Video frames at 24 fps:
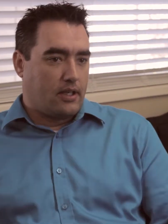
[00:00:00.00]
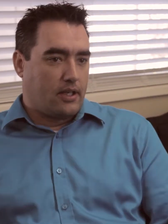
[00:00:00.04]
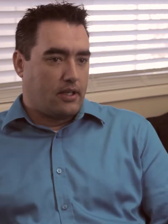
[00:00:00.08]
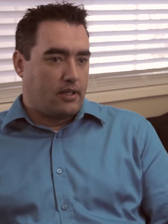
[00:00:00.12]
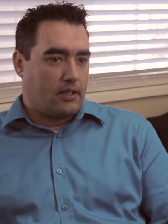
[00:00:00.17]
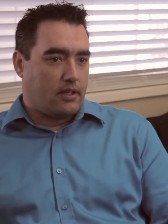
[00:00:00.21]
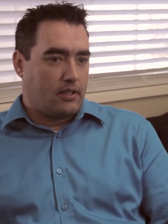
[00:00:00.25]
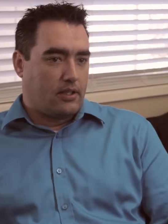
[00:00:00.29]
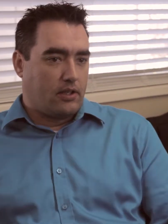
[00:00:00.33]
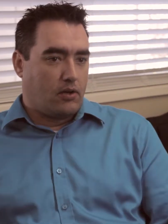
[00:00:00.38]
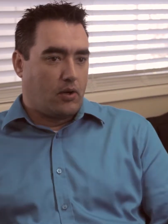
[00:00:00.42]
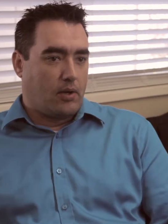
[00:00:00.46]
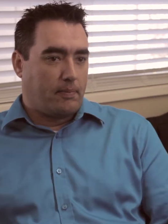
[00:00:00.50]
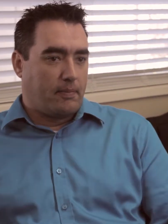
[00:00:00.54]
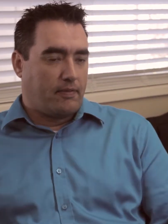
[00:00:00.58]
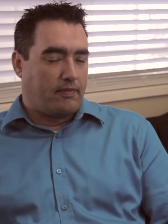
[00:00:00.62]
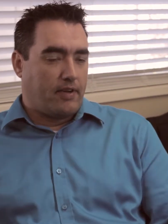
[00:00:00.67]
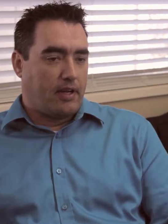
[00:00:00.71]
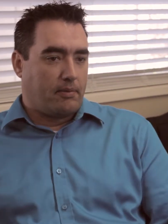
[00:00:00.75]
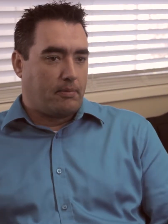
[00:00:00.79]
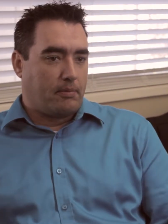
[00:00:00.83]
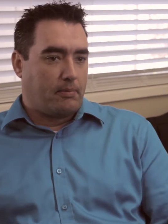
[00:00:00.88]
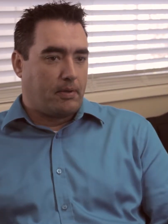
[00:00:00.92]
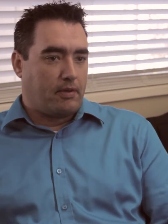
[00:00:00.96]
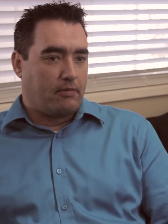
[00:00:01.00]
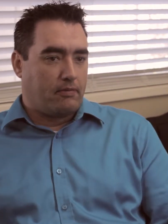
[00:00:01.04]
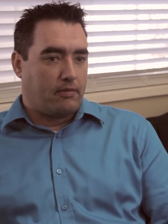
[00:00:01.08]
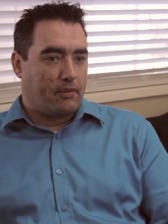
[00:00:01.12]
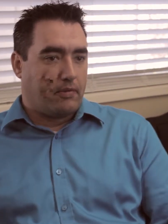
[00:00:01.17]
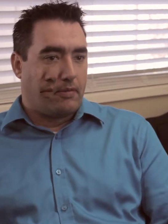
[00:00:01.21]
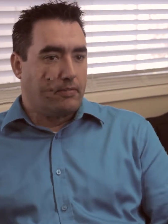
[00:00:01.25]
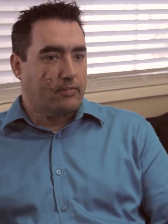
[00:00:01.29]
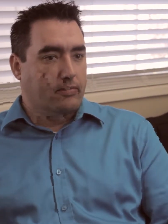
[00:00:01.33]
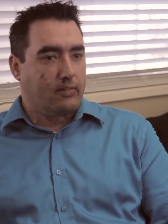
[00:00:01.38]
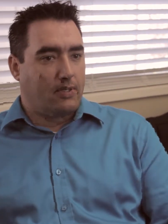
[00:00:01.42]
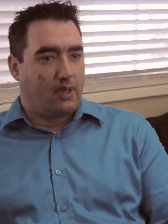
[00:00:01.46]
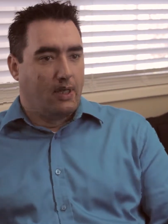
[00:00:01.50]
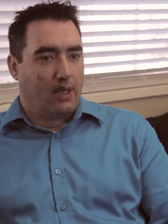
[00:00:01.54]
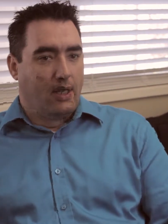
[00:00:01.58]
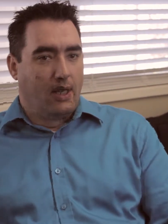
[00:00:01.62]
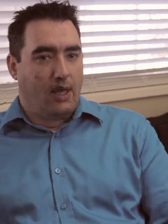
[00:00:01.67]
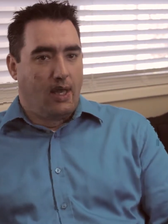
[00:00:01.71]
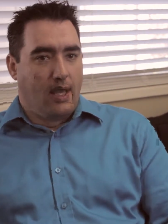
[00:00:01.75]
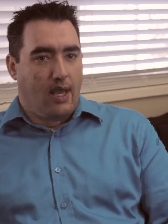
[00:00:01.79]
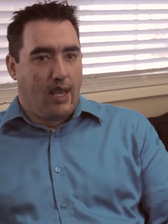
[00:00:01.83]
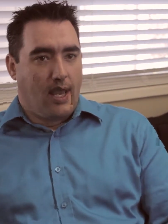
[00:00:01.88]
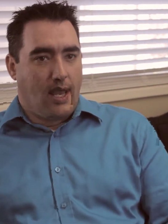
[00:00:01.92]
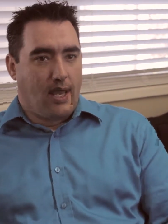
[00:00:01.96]
And you know, I'm a family man first
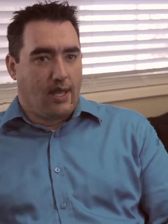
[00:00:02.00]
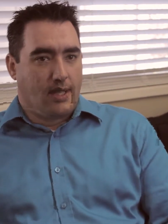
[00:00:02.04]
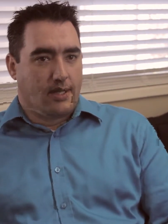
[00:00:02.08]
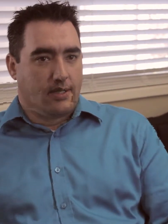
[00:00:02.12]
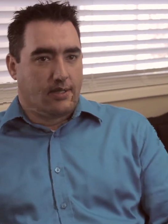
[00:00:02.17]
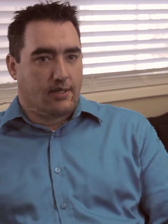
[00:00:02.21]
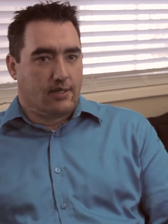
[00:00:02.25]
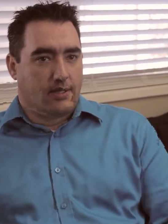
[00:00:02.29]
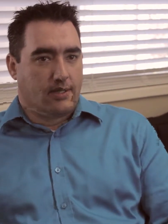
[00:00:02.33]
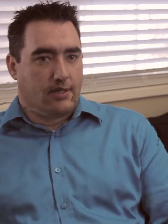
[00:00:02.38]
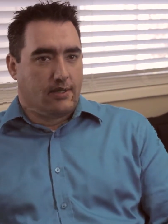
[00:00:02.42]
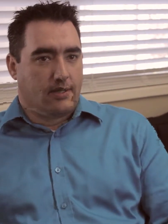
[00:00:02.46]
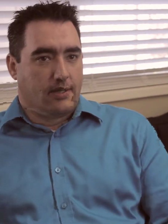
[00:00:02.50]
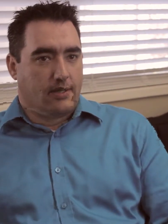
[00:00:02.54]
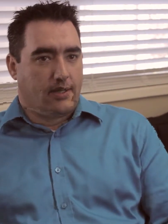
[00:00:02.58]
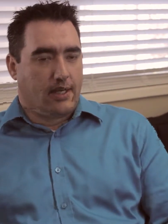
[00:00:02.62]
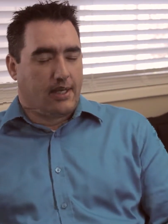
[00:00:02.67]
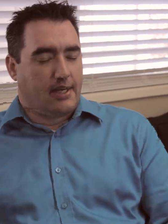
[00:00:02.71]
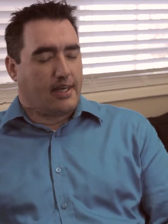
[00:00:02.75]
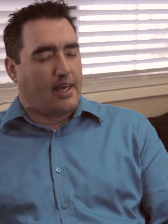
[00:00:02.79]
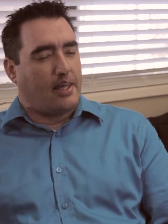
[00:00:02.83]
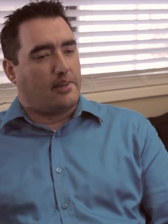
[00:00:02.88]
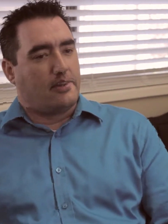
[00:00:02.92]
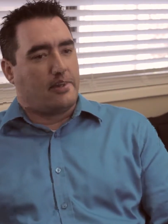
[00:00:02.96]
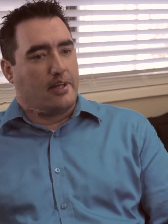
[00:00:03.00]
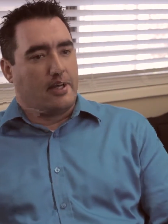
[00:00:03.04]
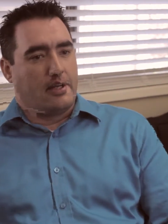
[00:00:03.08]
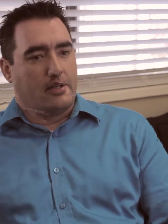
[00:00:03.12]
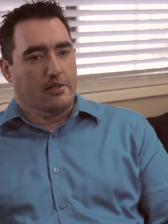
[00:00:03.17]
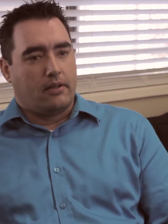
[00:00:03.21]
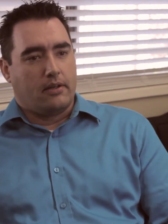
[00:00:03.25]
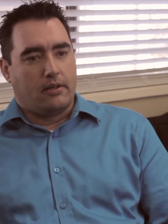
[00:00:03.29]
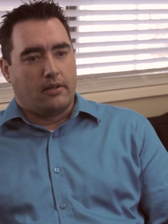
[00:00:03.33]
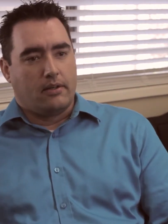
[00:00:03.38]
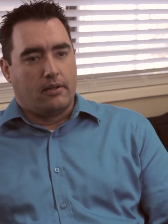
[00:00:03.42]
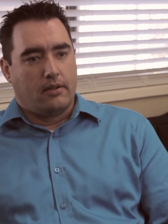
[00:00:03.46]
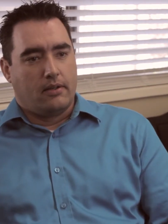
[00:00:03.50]
and they get that here.